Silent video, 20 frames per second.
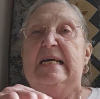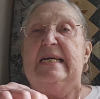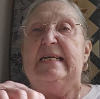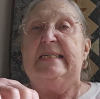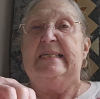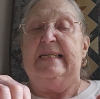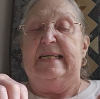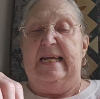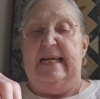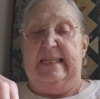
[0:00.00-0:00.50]

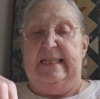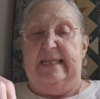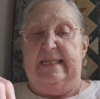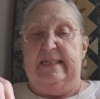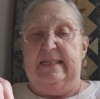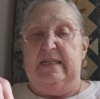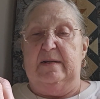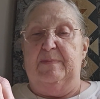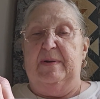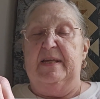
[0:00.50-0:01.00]
to get this
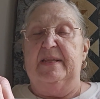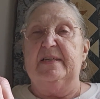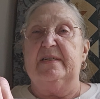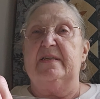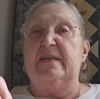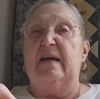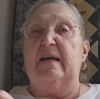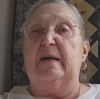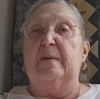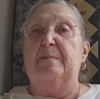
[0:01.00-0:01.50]
to be the
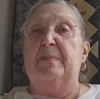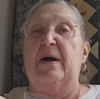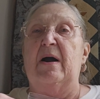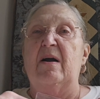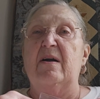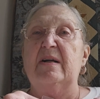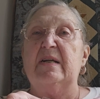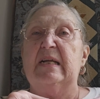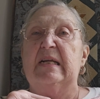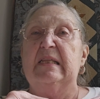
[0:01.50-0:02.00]
second
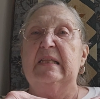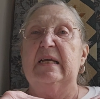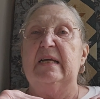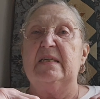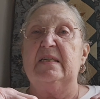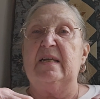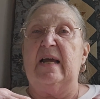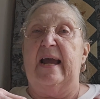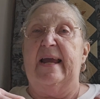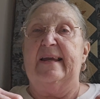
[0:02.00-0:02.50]
part,
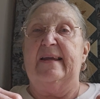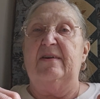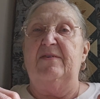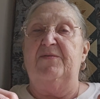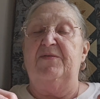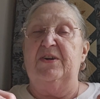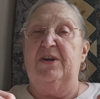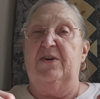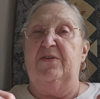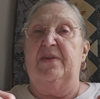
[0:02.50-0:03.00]
unless I can
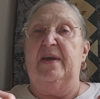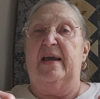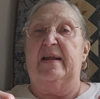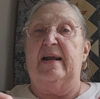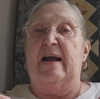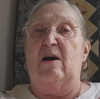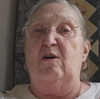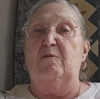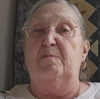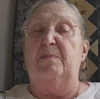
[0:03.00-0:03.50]
figure that
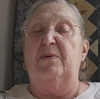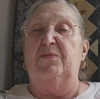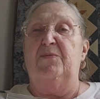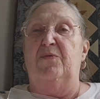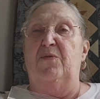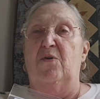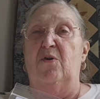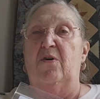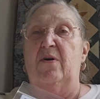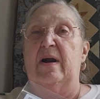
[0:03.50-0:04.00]
out
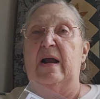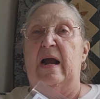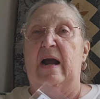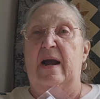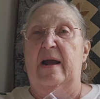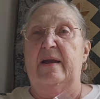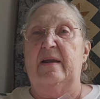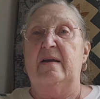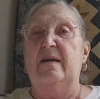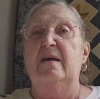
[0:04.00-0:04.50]
before
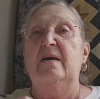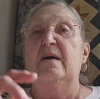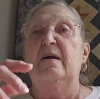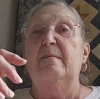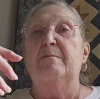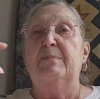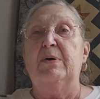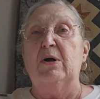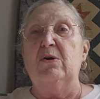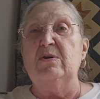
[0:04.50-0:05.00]
I
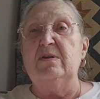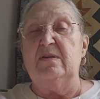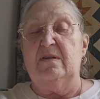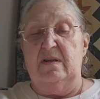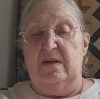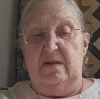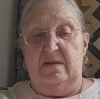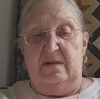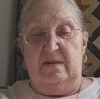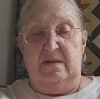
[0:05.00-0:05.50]
post
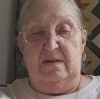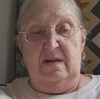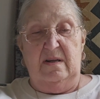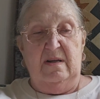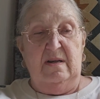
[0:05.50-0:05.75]
this,